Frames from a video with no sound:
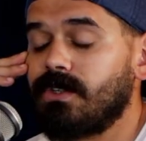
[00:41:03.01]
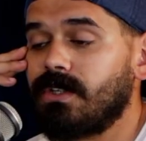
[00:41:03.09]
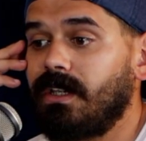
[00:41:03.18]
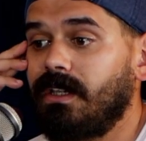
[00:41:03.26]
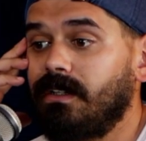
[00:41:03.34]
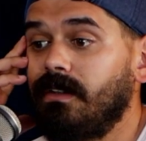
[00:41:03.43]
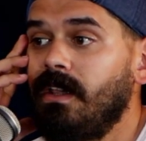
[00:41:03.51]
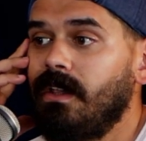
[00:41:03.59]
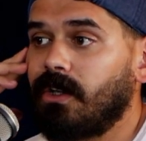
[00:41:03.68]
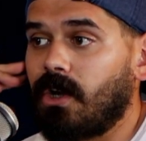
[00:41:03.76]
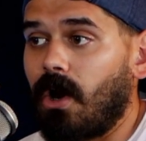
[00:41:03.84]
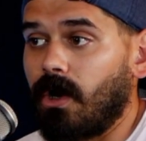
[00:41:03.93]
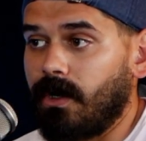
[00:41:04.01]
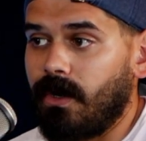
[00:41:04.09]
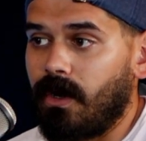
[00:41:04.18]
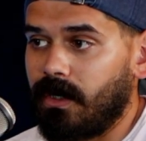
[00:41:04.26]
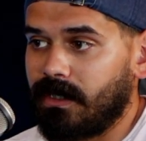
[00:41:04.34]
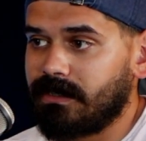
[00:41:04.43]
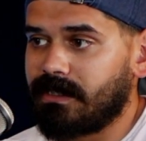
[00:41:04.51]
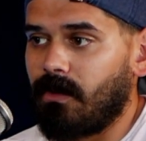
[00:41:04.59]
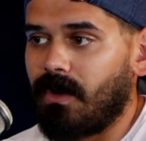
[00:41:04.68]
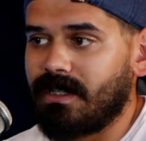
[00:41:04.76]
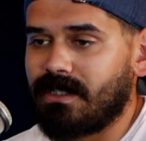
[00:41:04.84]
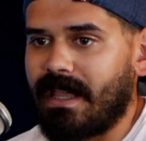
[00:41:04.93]
shit, and cart narcs. I
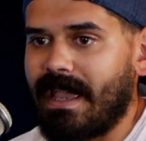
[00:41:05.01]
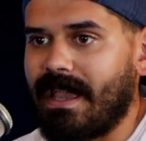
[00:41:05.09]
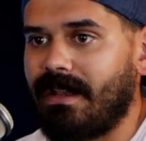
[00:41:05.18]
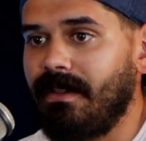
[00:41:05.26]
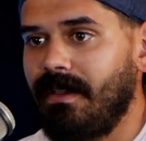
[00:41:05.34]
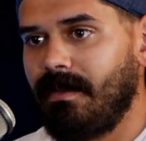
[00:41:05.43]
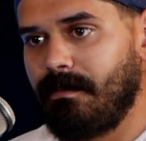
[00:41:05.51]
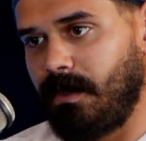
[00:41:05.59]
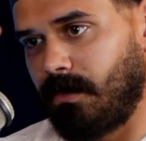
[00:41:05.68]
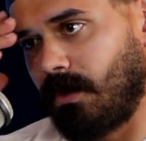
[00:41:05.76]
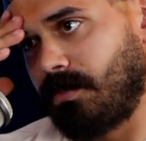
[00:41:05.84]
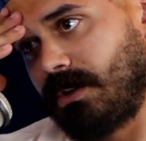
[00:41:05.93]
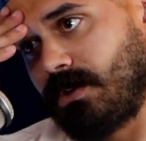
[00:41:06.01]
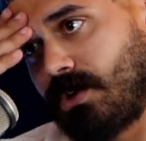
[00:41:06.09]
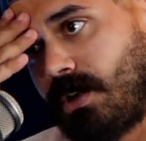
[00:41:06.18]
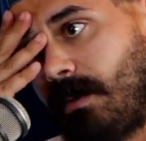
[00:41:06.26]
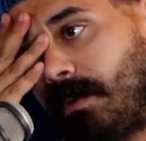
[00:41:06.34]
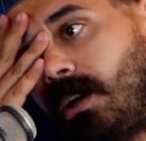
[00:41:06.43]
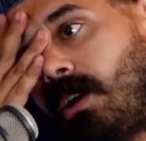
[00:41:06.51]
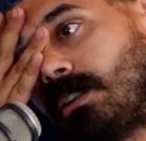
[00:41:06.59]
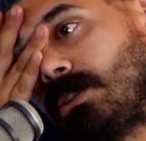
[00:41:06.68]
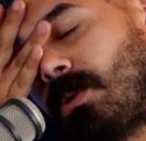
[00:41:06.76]
watch that. People don't put their shopping carts